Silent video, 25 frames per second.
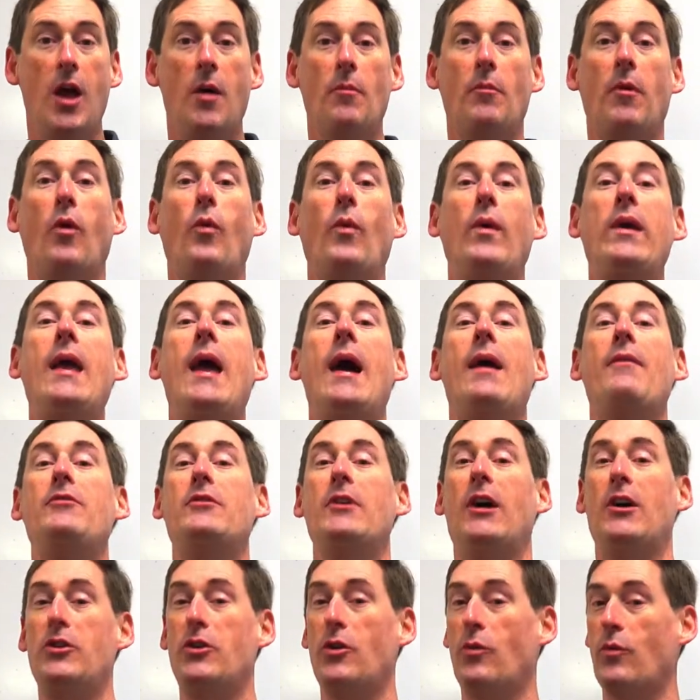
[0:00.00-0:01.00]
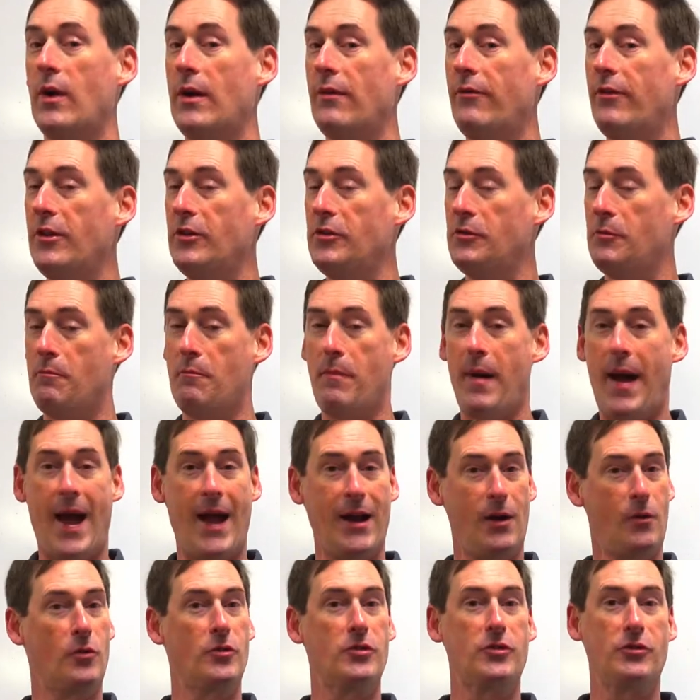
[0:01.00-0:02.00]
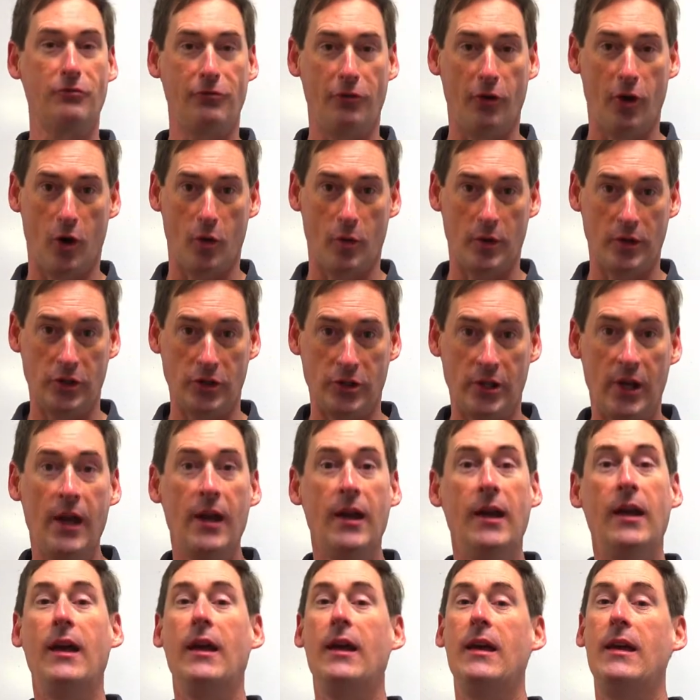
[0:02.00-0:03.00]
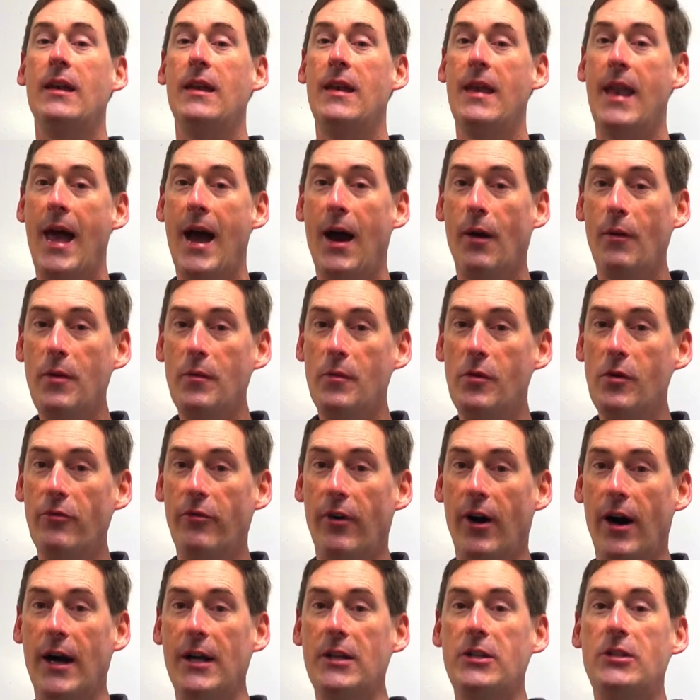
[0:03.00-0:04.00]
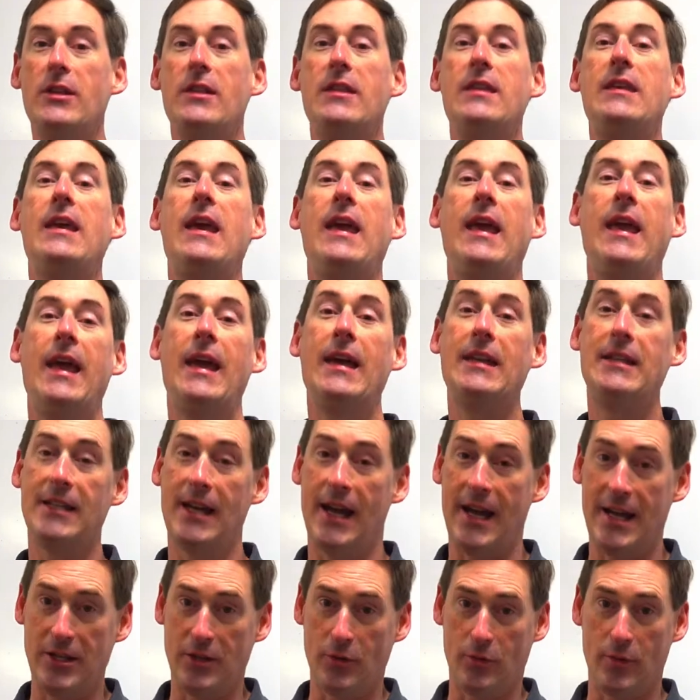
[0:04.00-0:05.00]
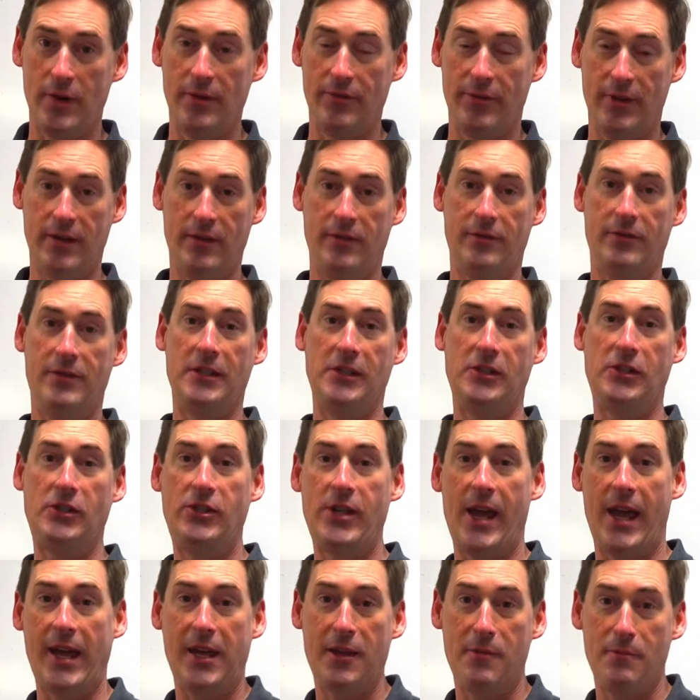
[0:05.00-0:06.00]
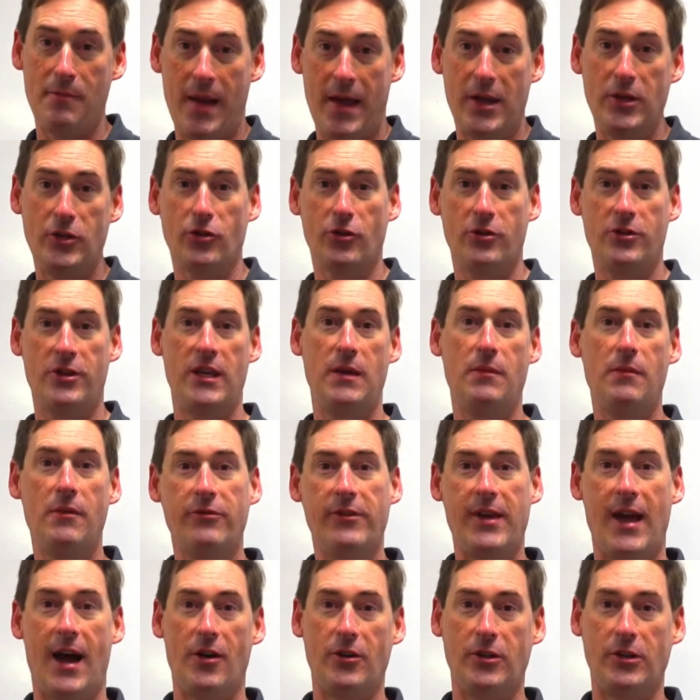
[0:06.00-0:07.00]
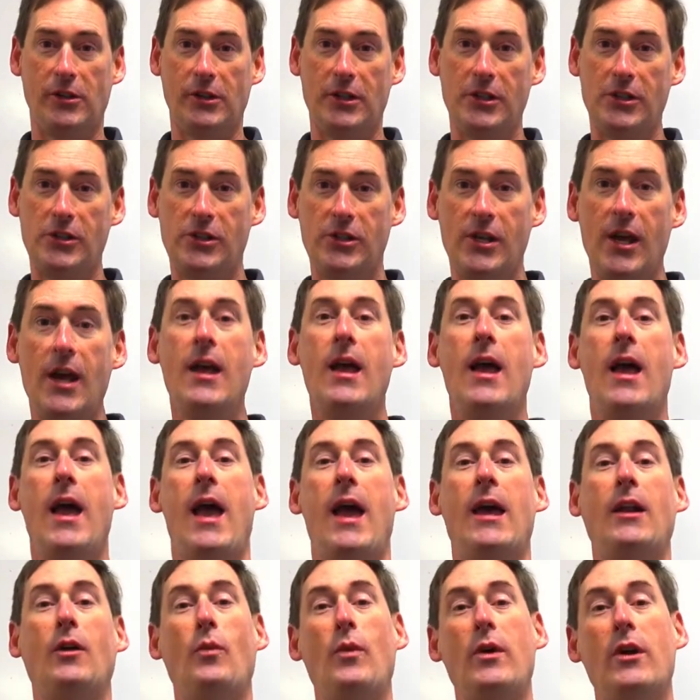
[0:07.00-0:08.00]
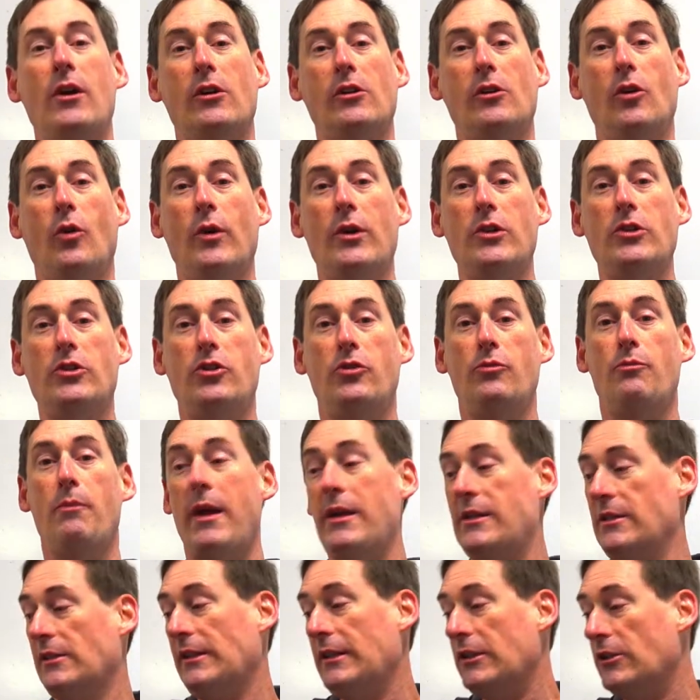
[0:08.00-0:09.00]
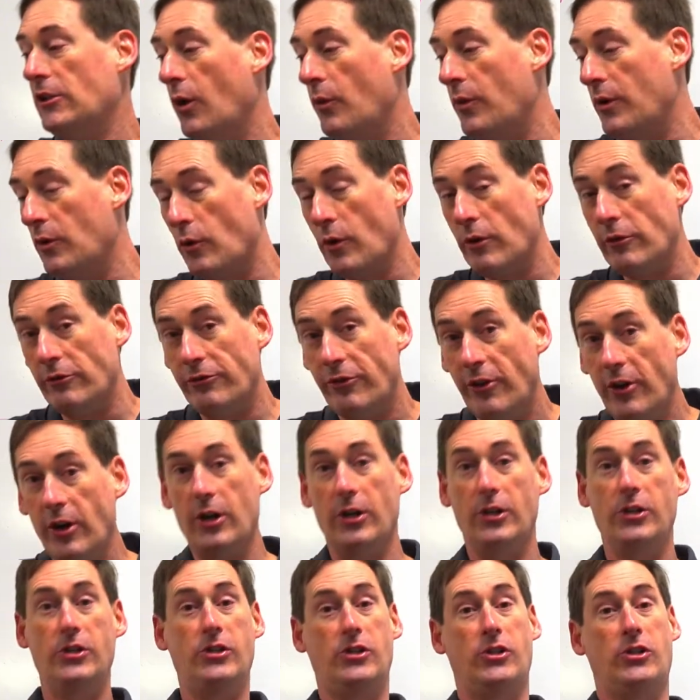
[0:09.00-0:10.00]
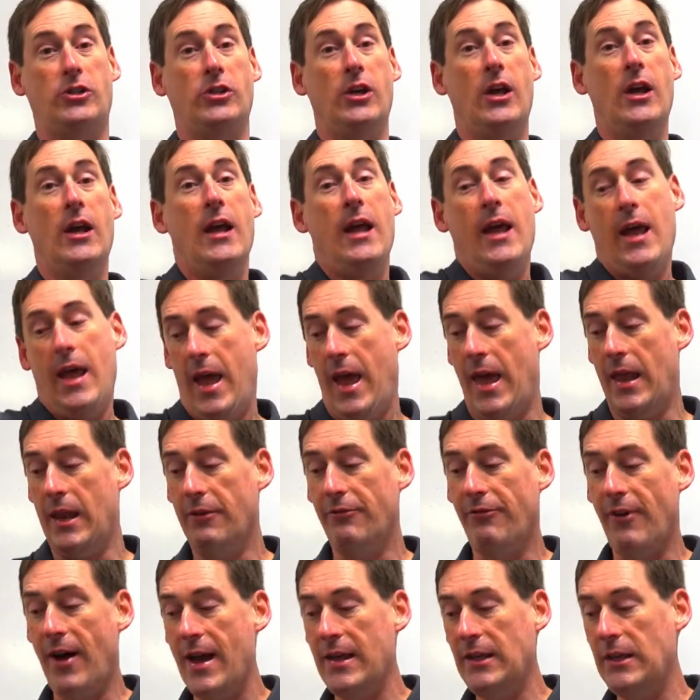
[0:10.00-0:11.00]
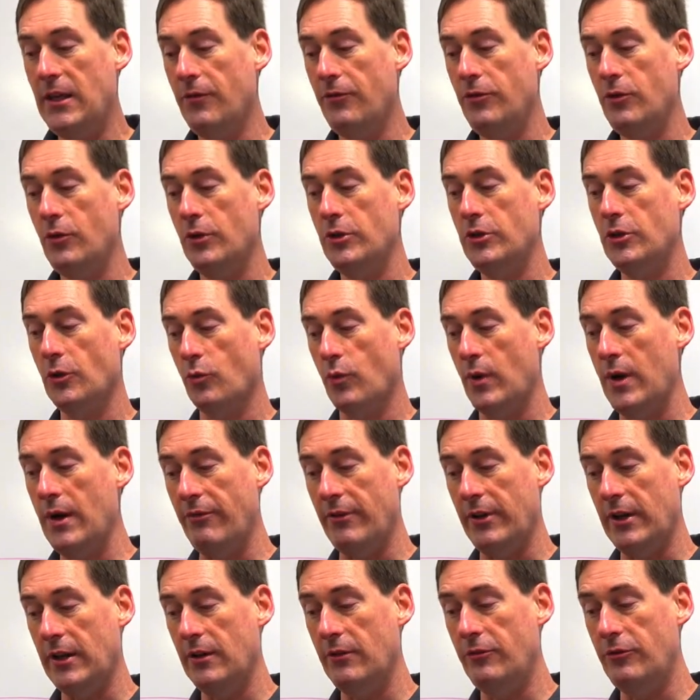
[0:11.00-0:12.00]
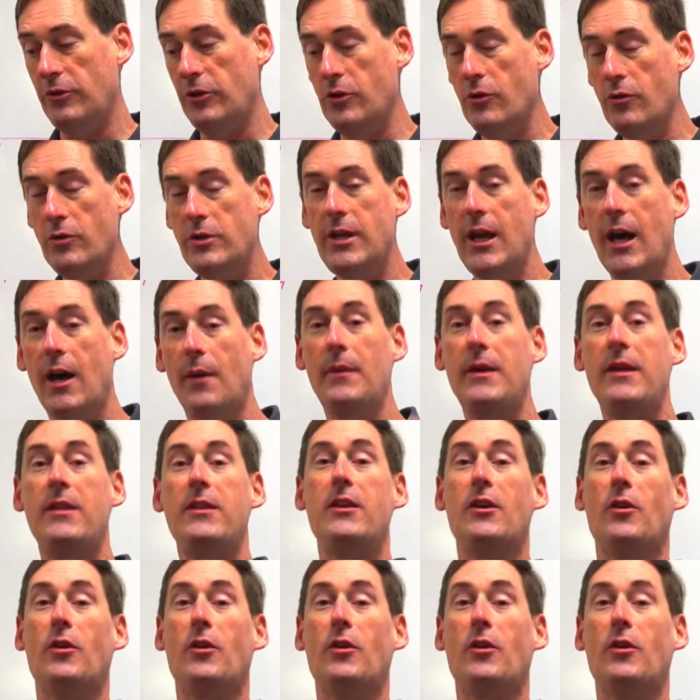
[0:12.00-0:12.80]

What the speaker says: but we have done derivatives backwards and forwards. Now we move on to the antiderivative, the 2nd major theme of calculus, and we are going to basically go in reverse. And if I give you a derivative, you tell me the